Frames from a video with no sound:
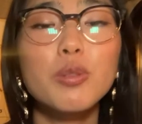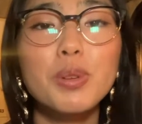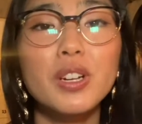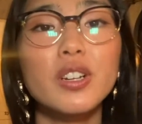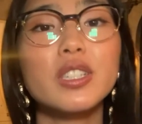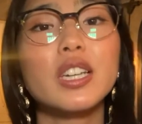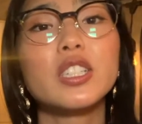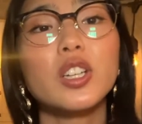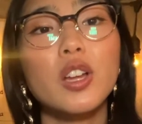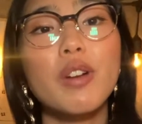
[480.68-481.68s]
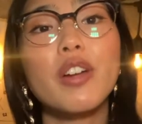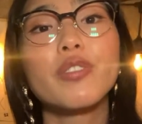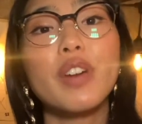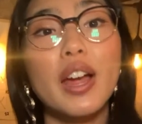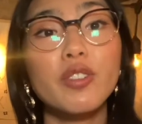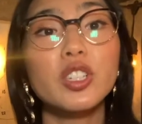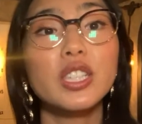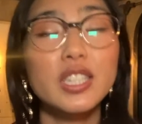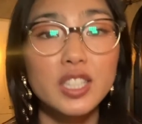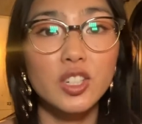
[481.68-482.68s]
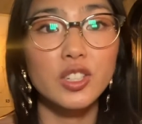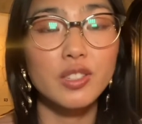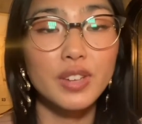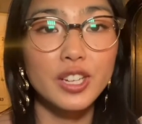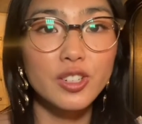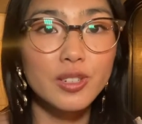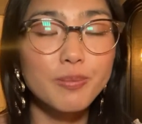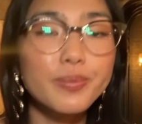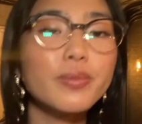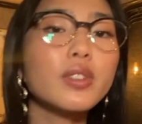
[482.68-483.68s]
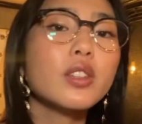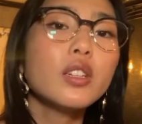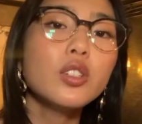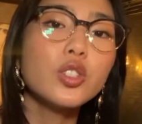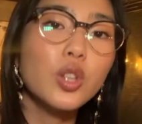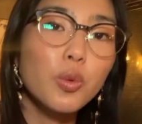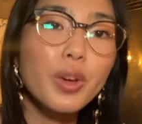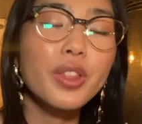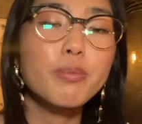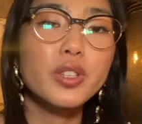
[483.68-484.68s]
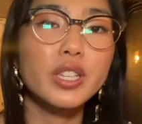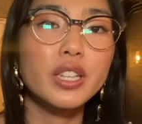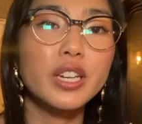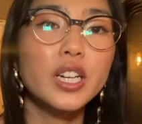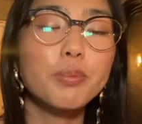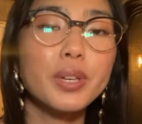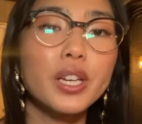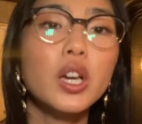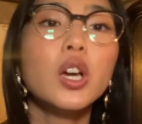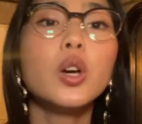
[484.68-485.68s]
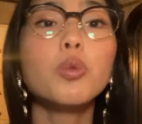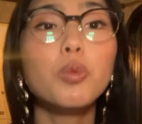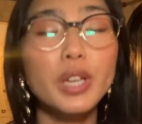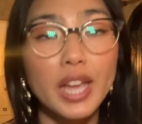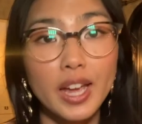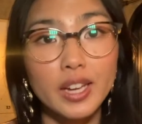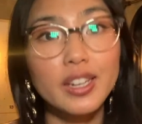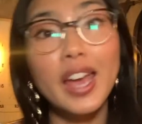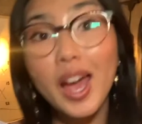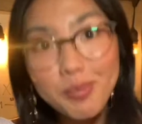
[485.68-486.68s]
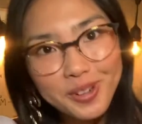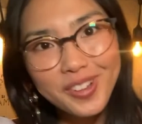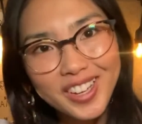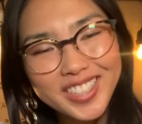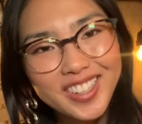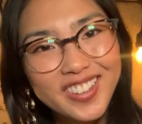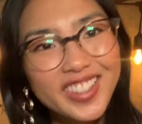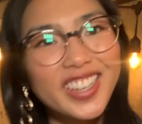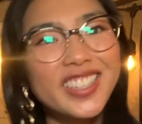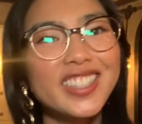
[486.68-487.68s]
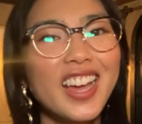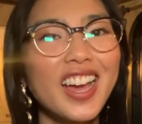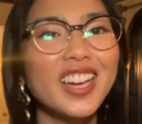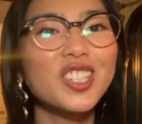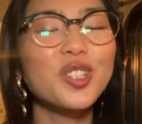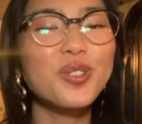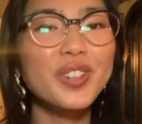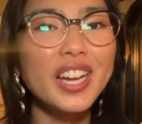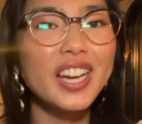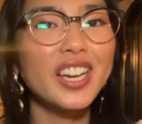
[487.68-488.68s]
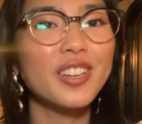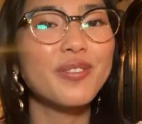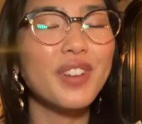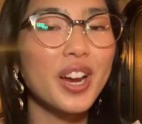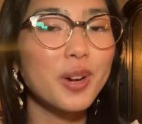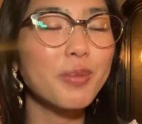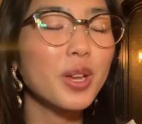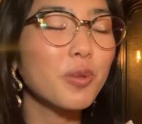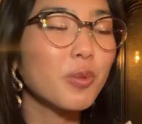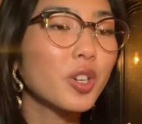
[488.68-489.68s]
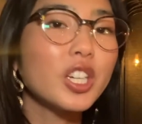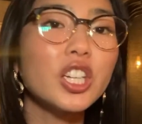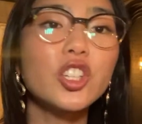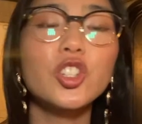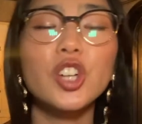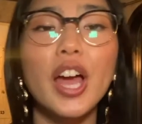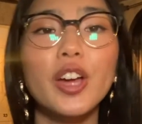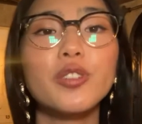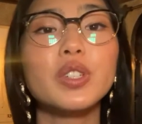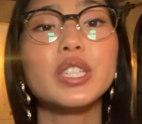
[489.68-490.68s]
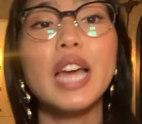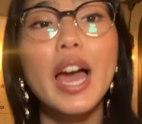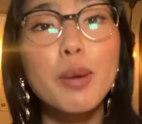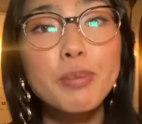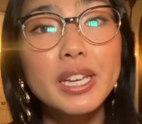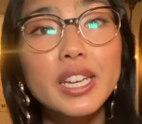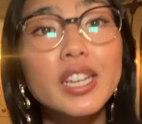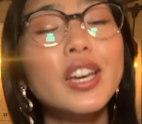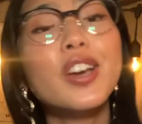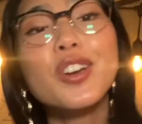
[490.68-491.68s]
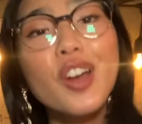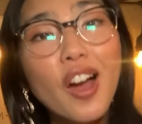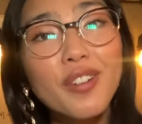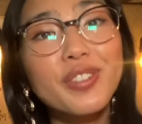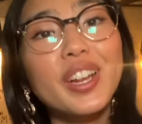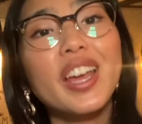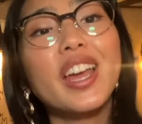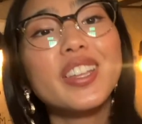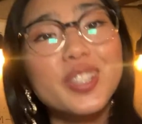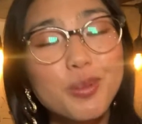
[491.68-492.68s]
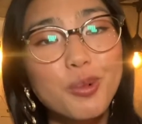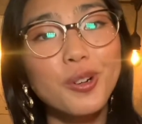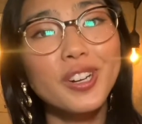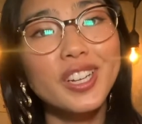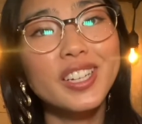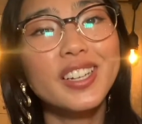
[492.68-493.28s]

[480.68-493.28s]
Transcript: peers until around 5 or 6 years of age. So with music therapy, we can capitalize on this and create an environment where each child feels happy, confident, and supported.